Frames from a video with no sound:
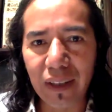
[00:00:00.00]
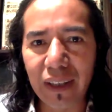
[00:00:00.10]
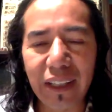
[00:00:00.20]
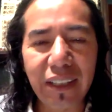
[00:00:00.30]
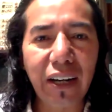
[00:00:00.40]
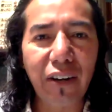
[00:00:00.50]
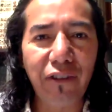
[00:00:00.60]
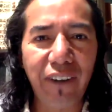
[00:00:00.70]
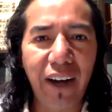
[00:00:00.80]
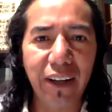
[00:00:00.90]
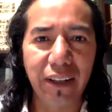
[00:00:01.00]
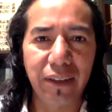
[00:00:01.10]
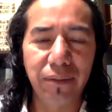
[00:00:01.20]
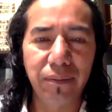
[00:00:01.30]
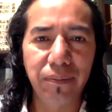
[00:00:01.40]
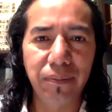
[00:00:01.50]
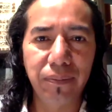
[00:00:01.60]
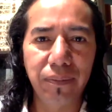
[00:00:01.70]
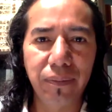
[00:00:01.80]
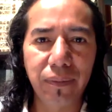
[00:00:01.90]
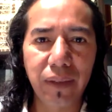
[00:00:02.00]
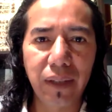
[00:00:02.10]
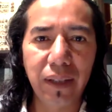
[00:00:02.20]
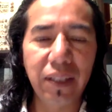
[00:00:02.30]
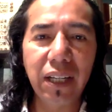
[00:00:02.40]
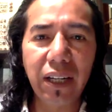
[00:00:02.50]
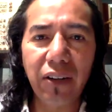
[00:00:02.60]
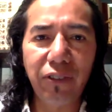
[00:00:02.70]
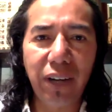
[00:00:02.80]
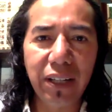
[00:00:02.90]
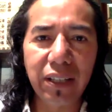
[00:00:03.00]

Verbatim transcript: the sacred fire. The sacred fire